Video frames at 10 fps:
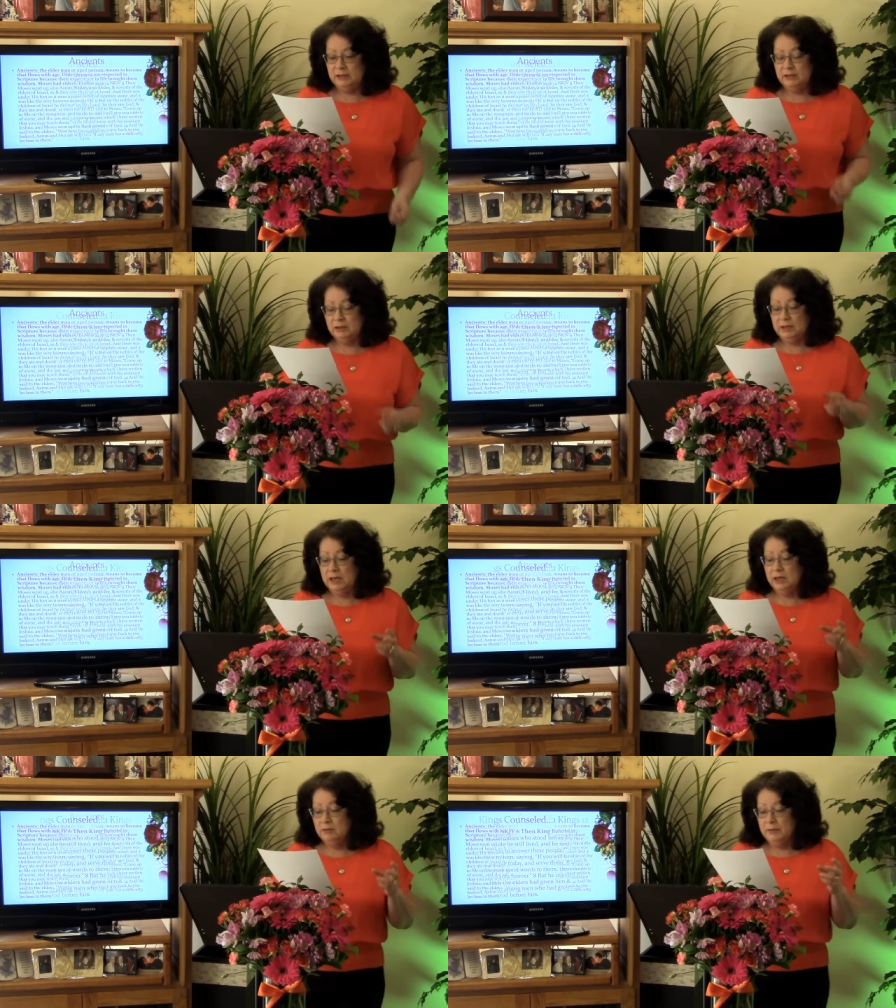And
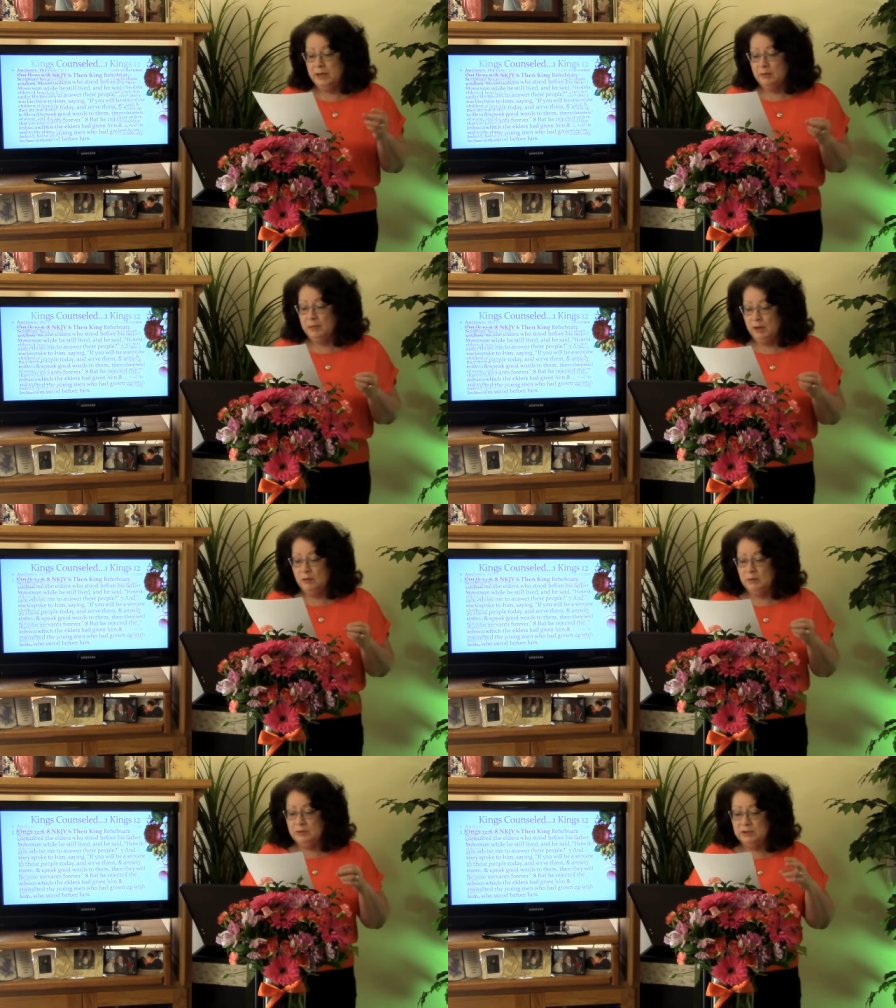King
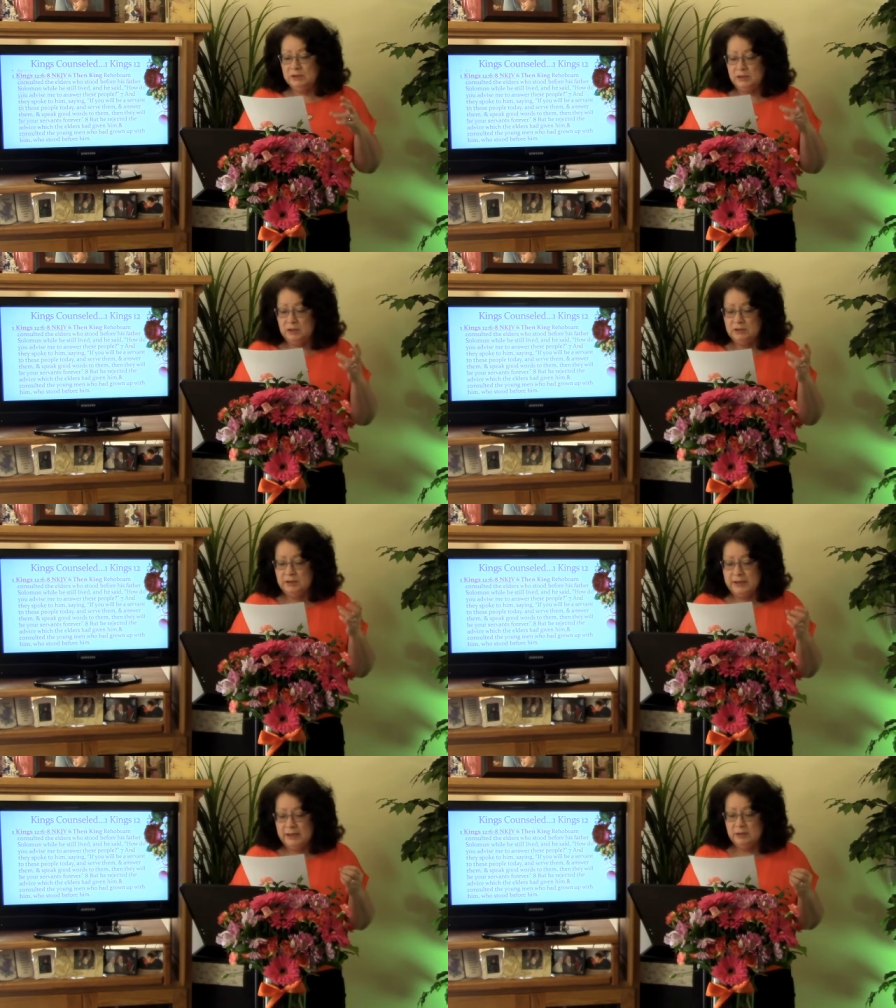Rehoboam consulted
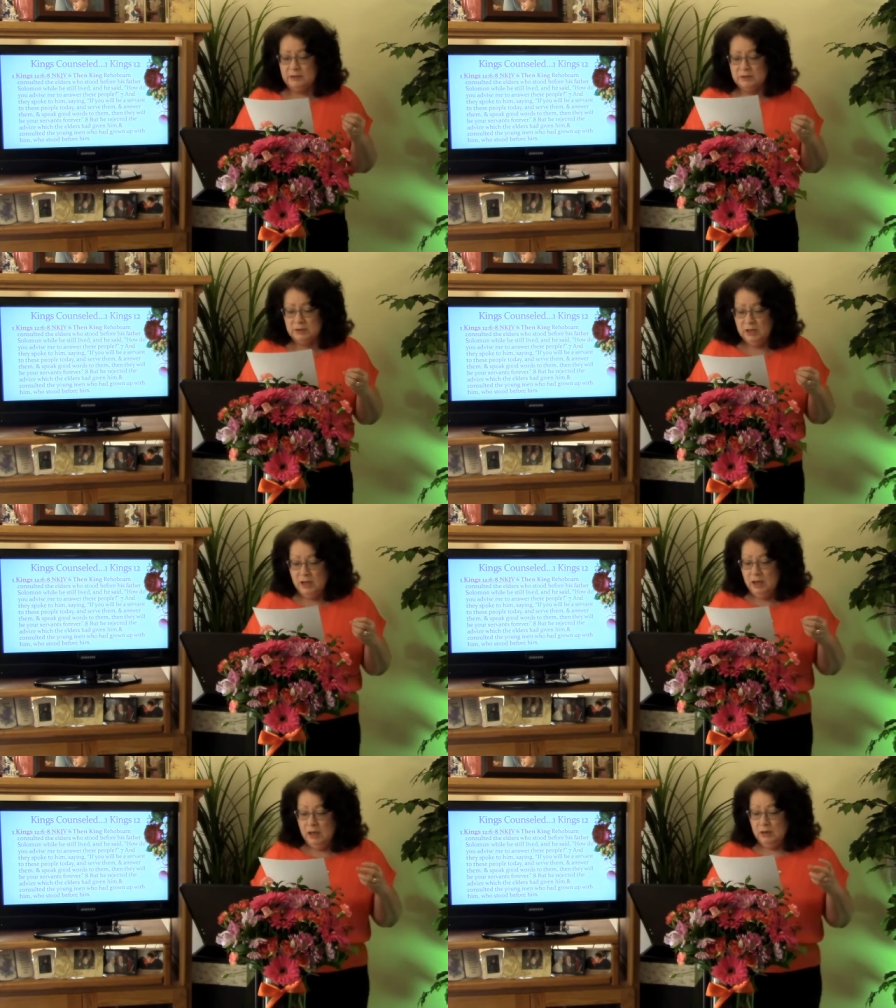the elders
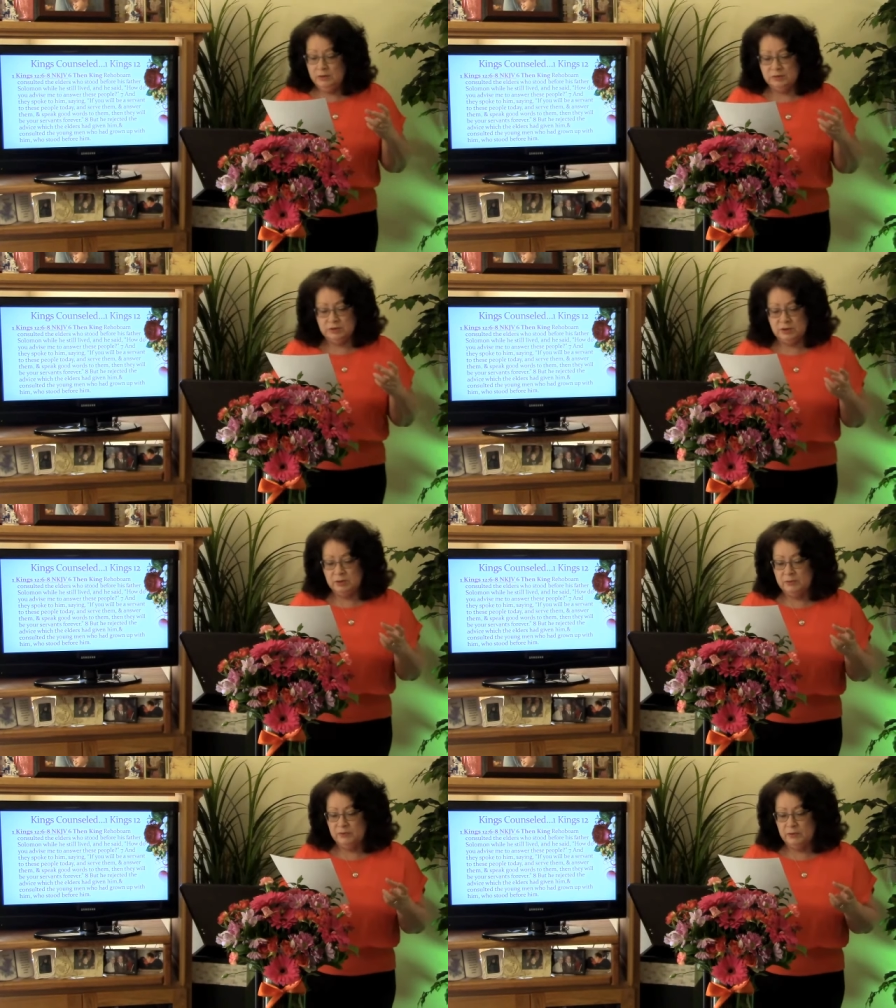who
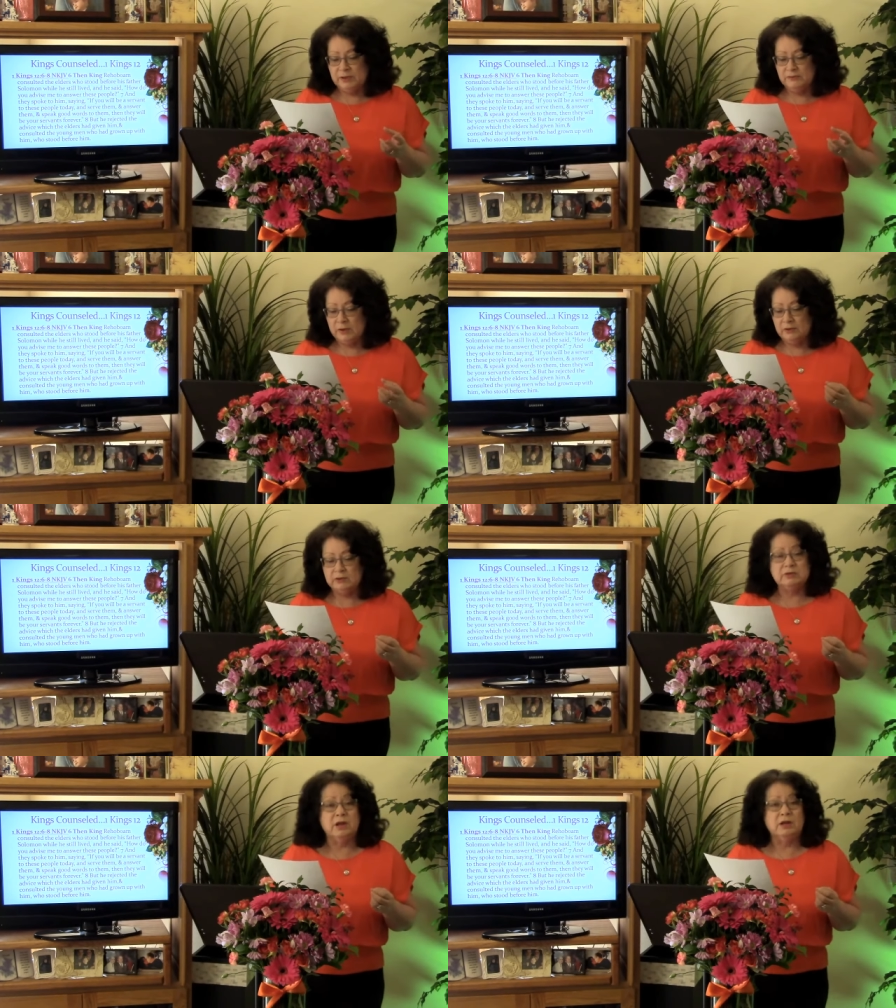stood before his father
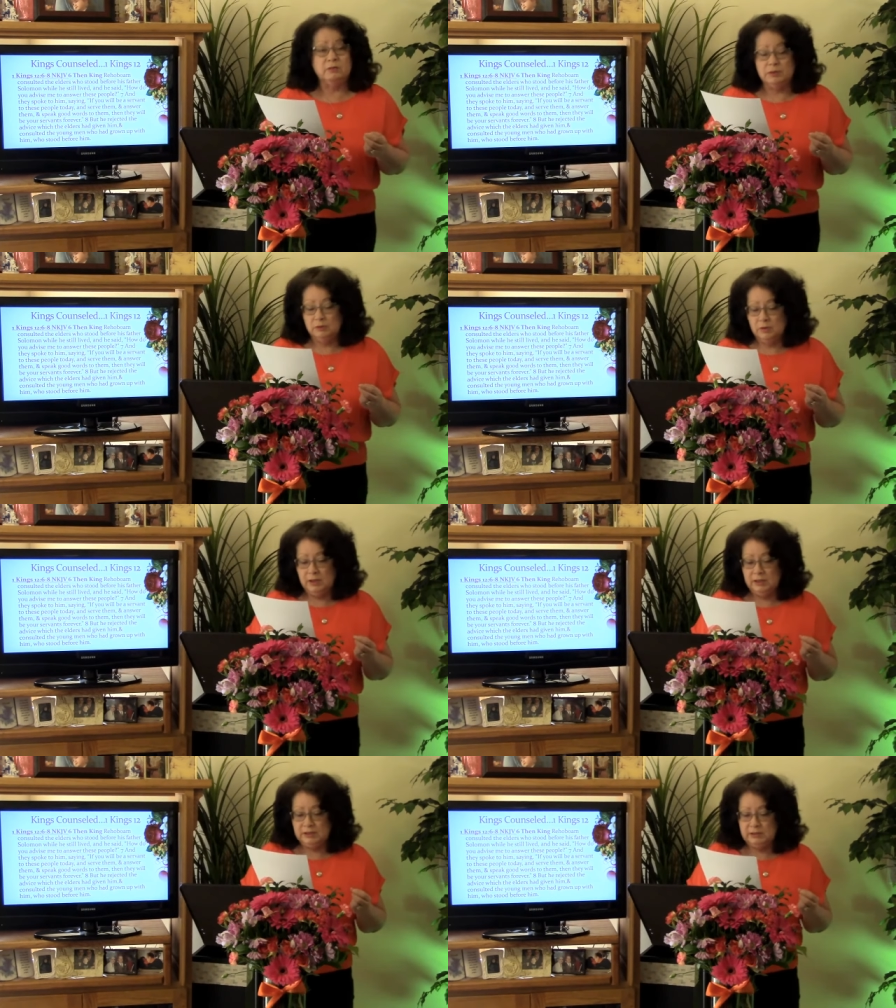Solomon
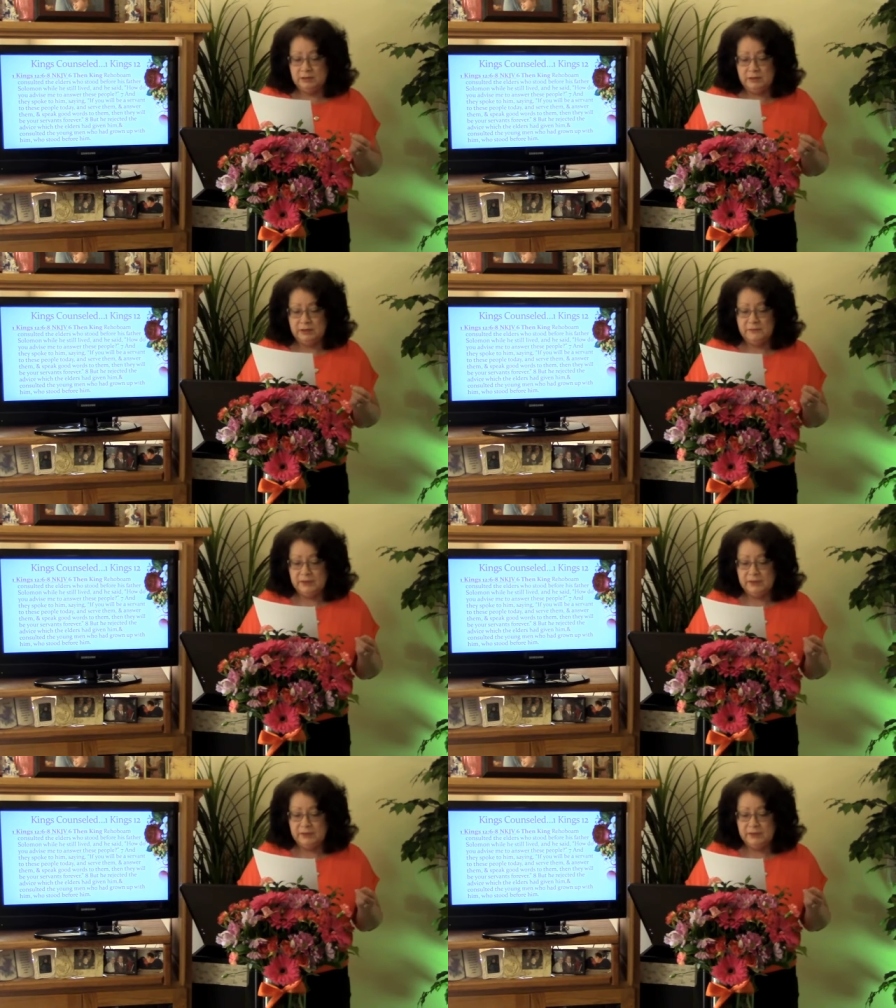while he still lived.